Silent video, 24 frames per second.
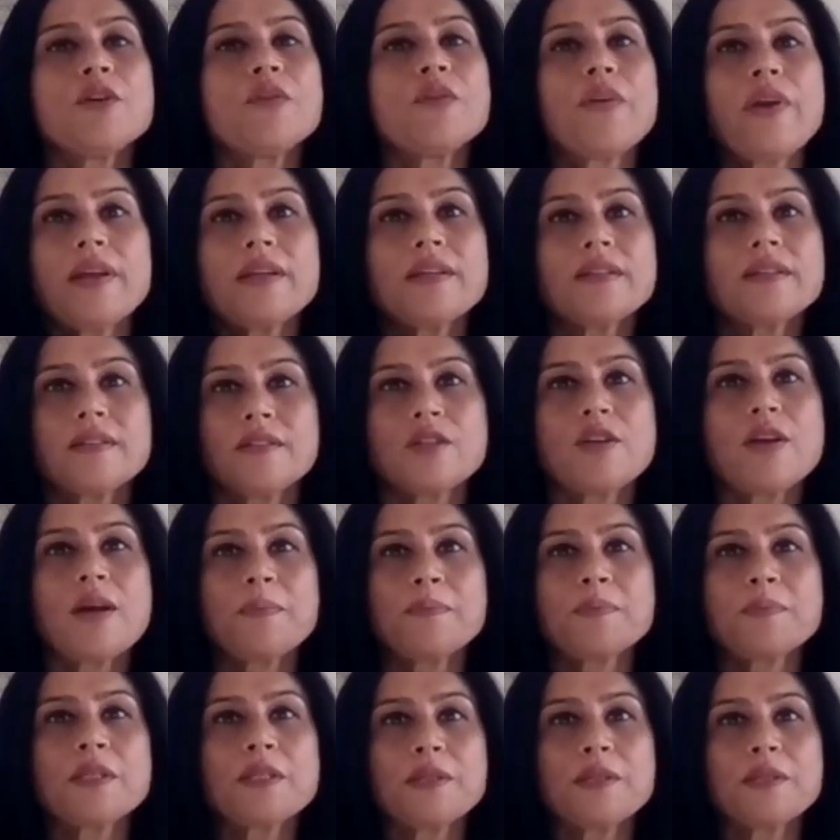You're right.
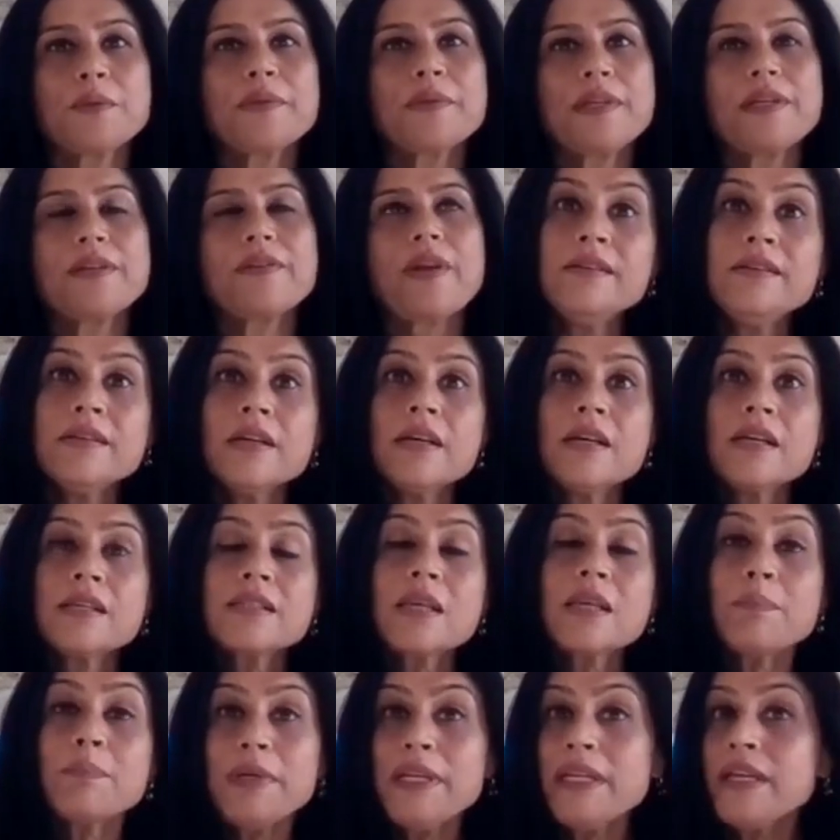You're absolutely right.
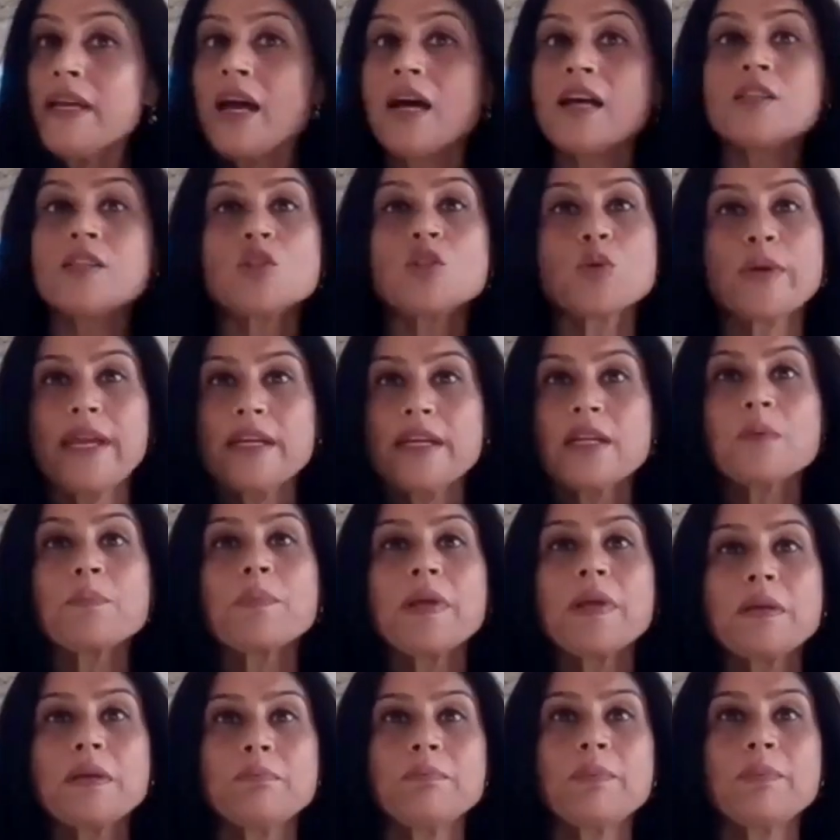Somebody has to get
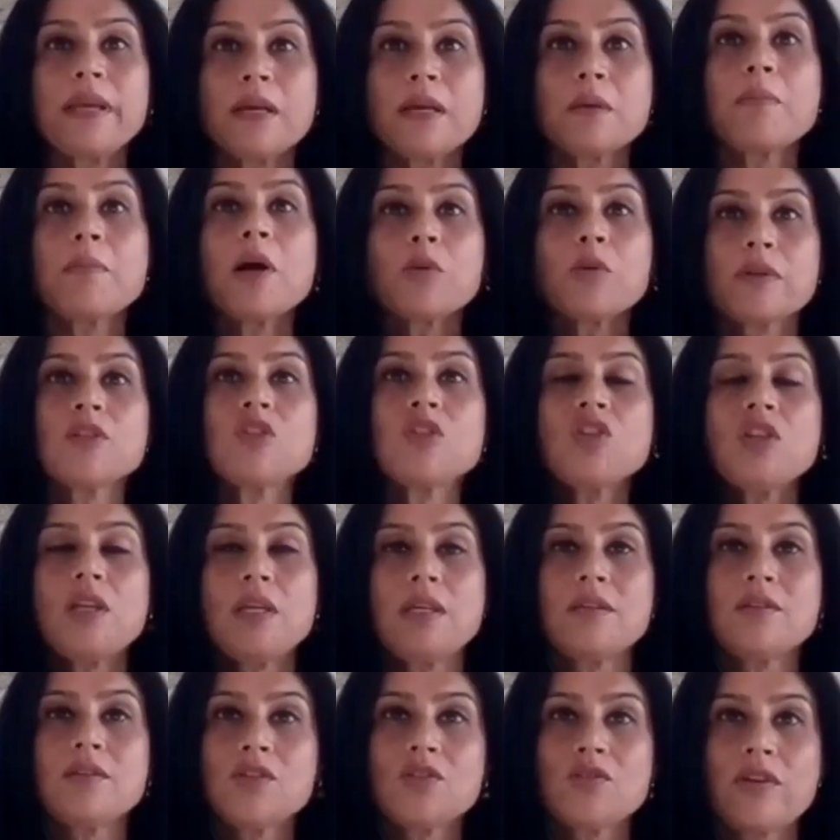up and bring about a
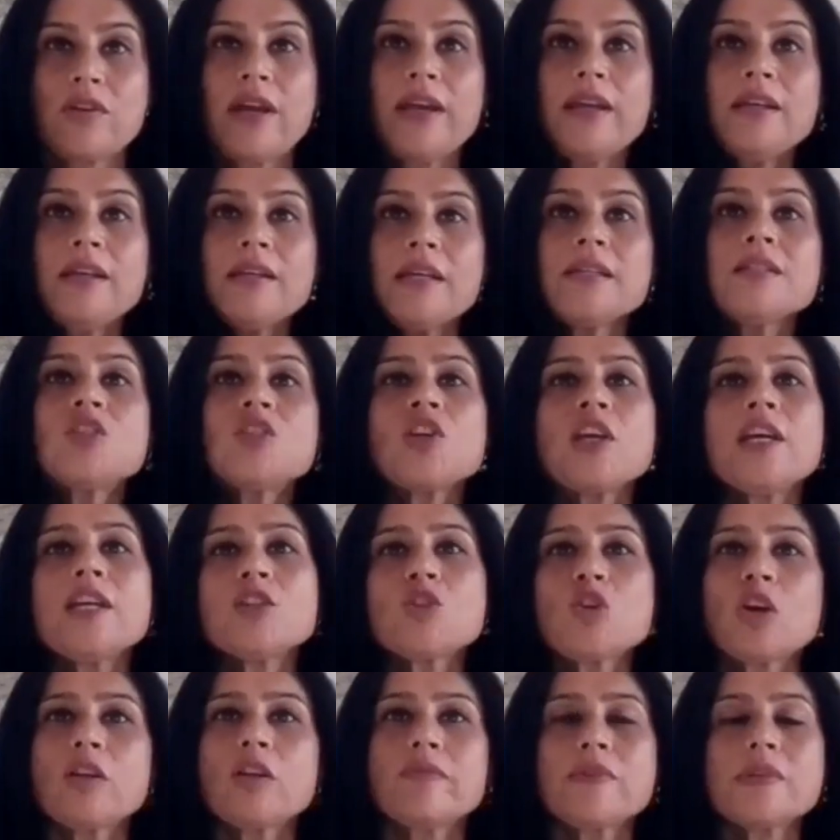change, right? And
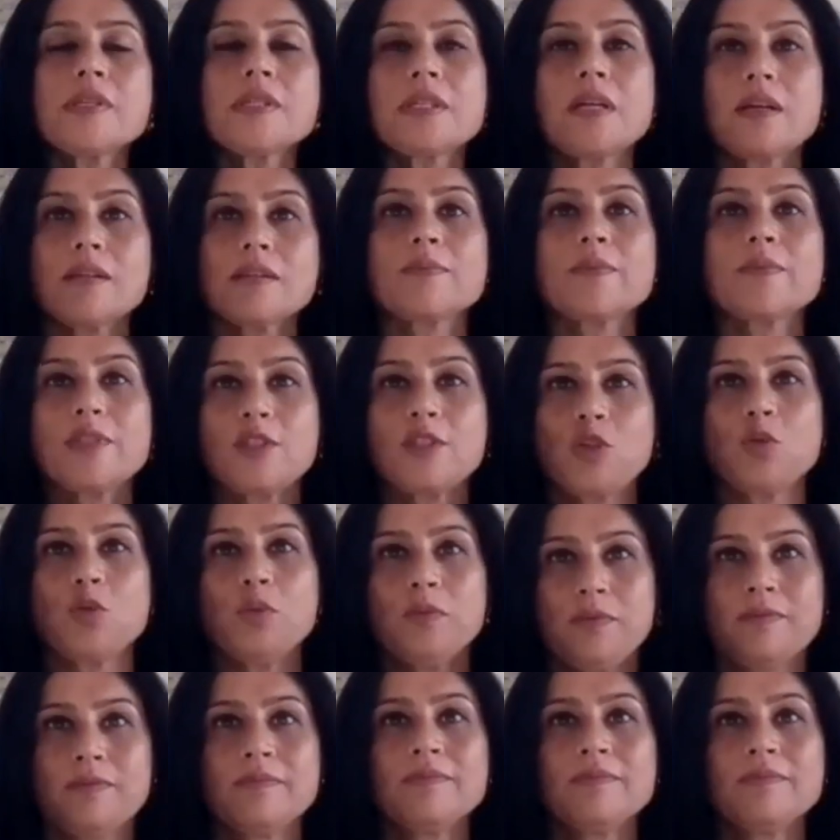change always starts with you.